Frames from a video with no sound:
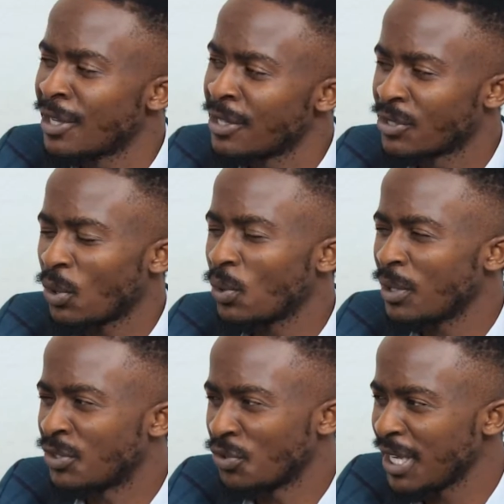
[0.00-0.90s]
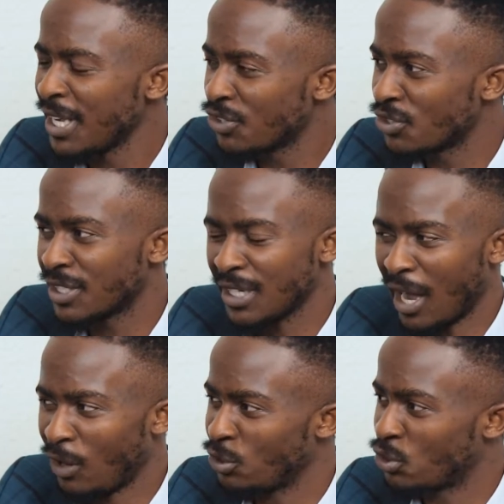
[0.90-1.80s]
So it's really interesting
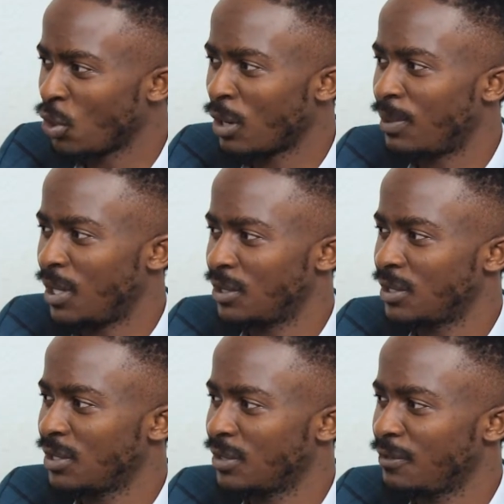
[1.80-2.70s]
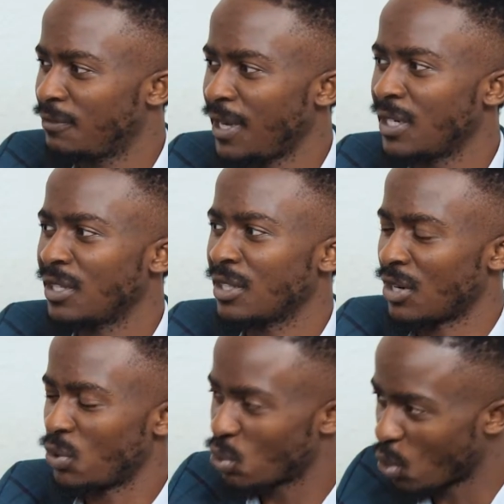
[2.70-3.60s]
how you talk about finding the
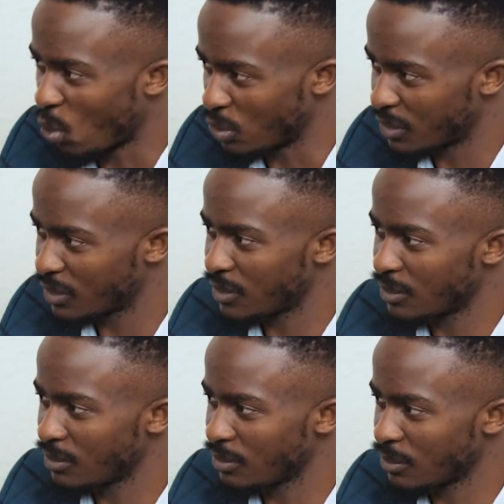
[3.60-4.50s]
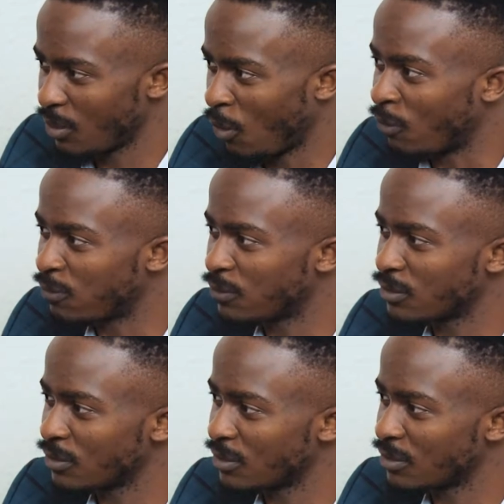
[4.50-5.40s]
root cause of
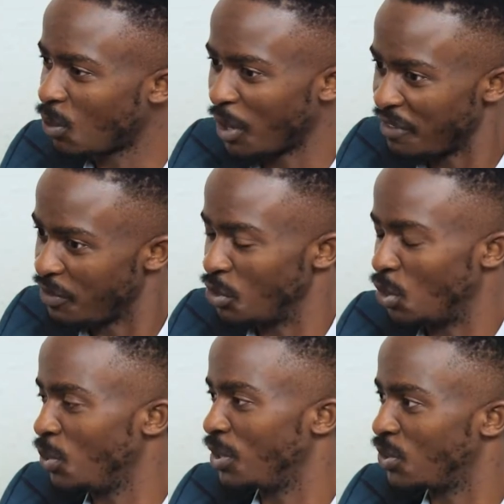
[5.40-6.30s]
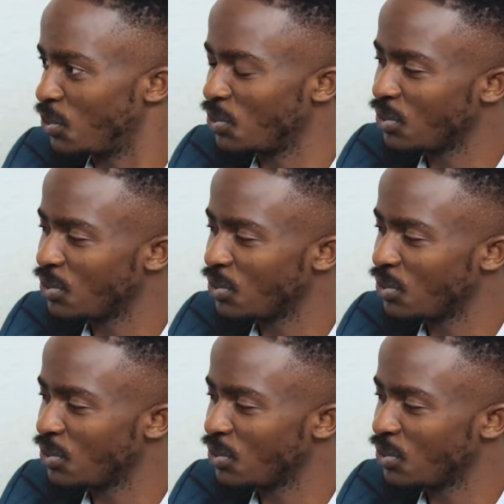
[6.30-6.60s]
whatever you're going through.